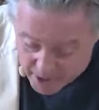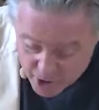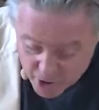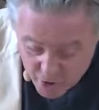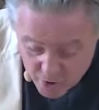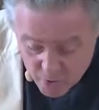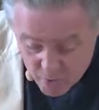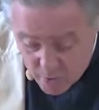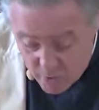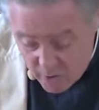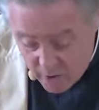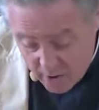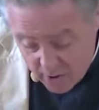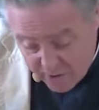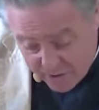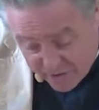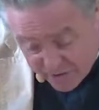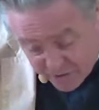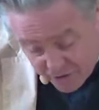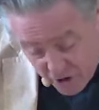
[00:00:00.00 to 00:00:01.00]
who
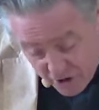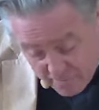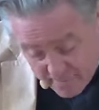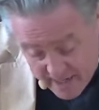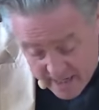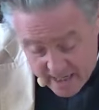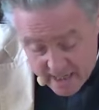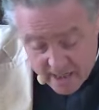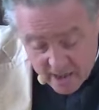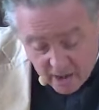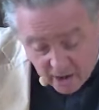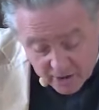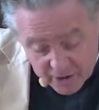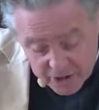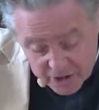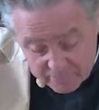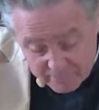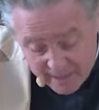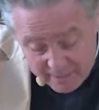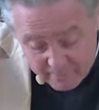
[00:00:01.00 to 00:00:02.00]
threw me
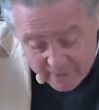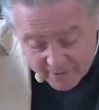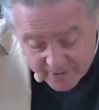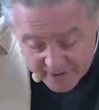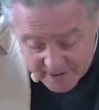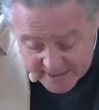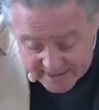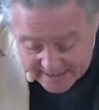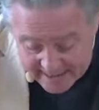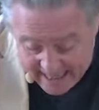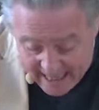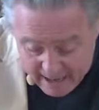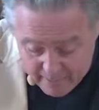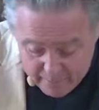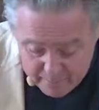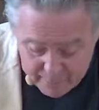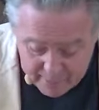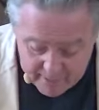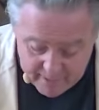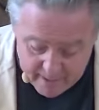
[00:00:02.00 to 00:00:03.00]
onto my mother's
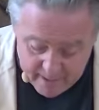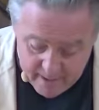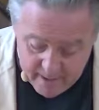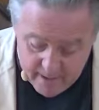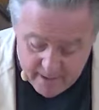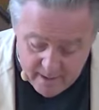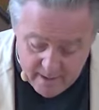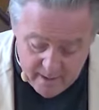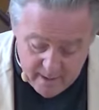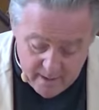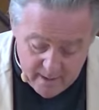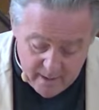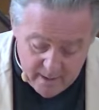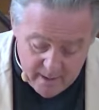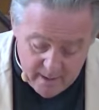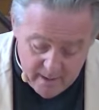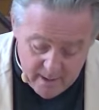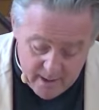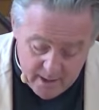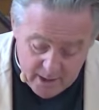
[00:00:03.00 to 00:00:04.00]
lap.
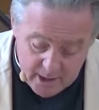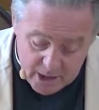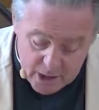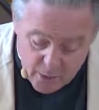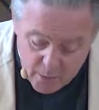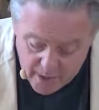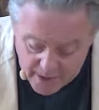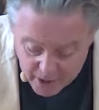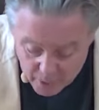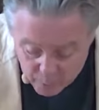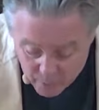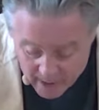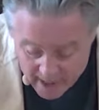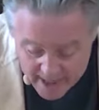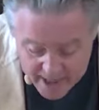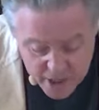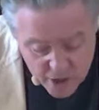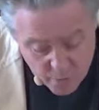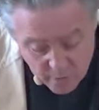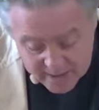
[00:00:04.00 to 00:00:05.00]
You are the
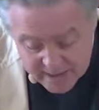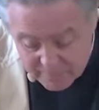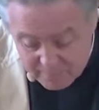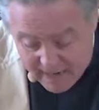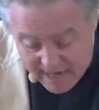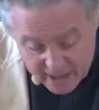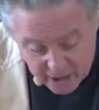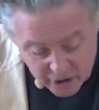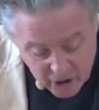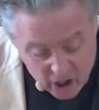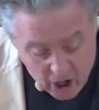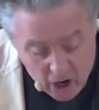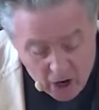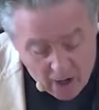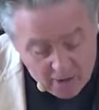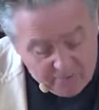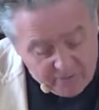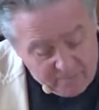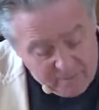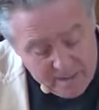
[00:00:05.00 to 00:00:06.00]
one who was my
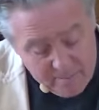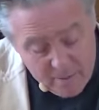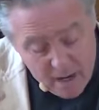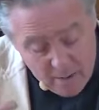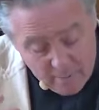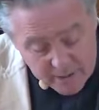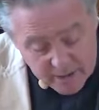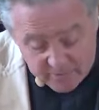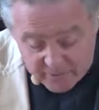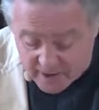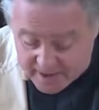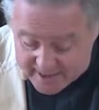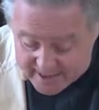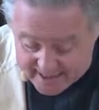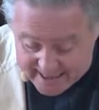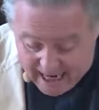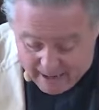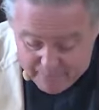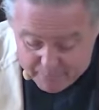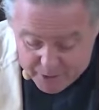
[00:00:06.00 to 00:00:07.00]
God from the moment of
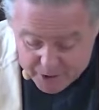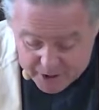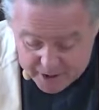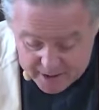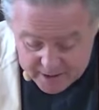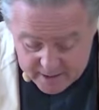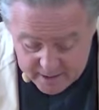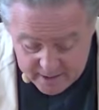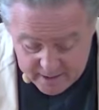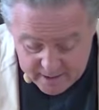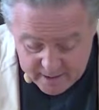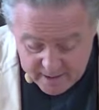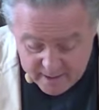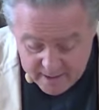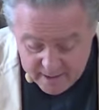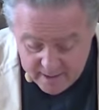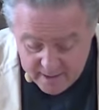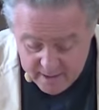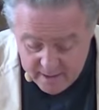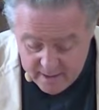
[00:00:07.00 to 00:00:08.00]
conception."
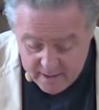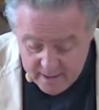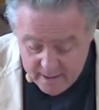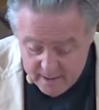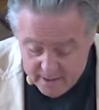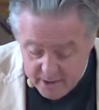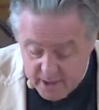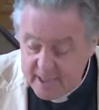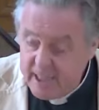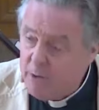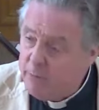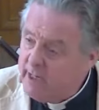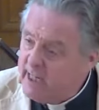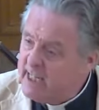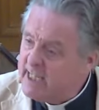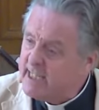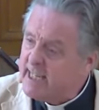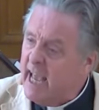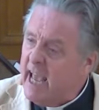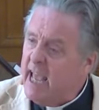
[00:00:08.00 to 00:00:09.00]
Do you see what
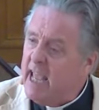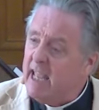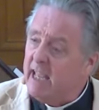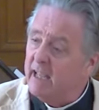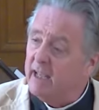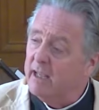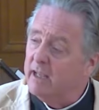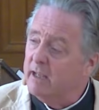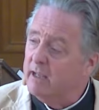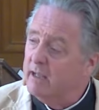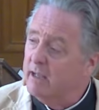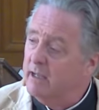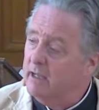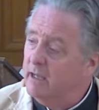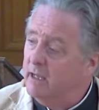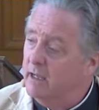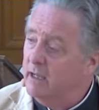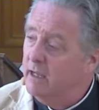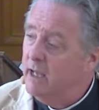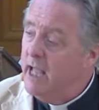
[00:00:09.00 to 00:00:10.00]
he's saying?
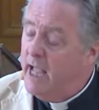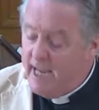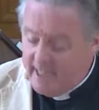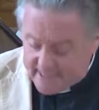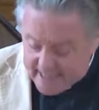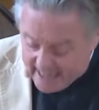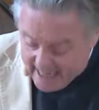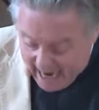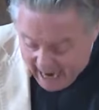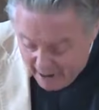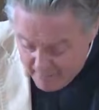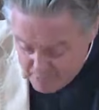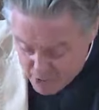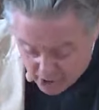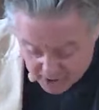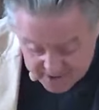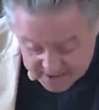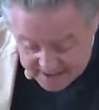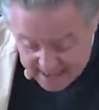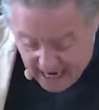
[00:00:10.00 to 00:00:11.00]
He's saying, I'm
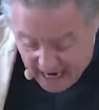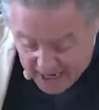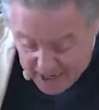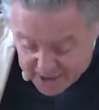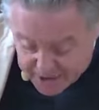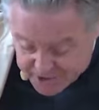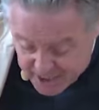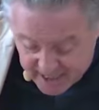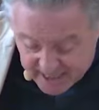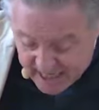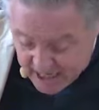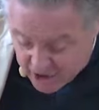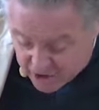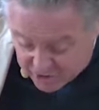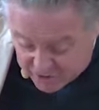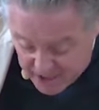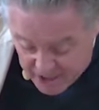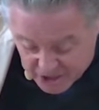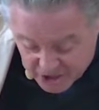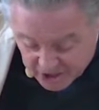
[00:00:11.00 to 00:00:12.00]
not an unthinking
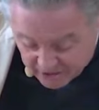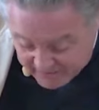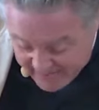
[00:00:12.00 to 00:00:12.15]
creature of